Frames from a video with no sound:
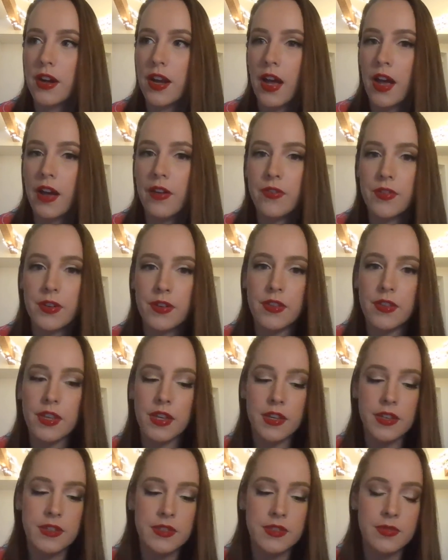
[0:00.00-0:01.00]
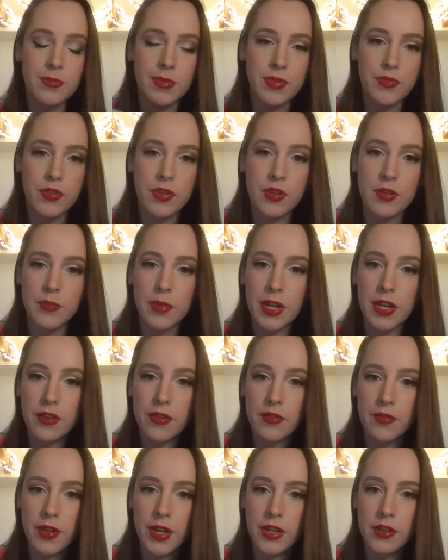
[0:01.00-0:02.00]
after this before my
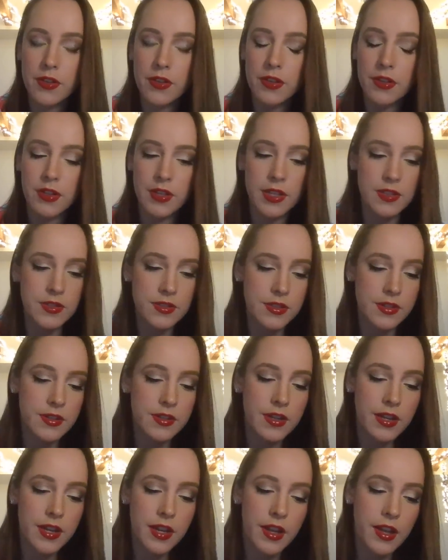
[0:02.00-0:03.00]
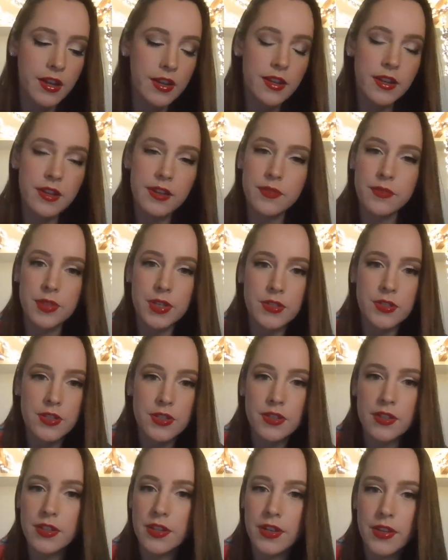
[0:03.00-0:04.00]
regular cleanser, and
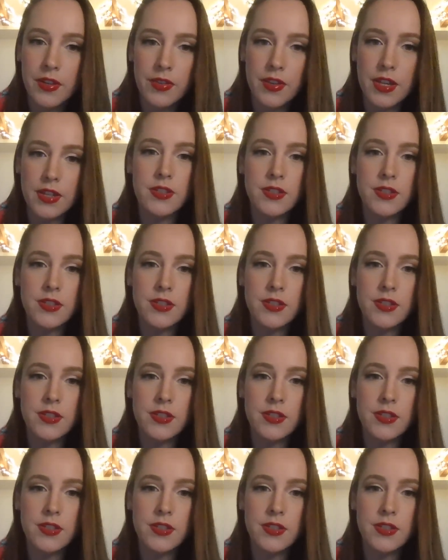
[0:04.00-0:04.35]
which that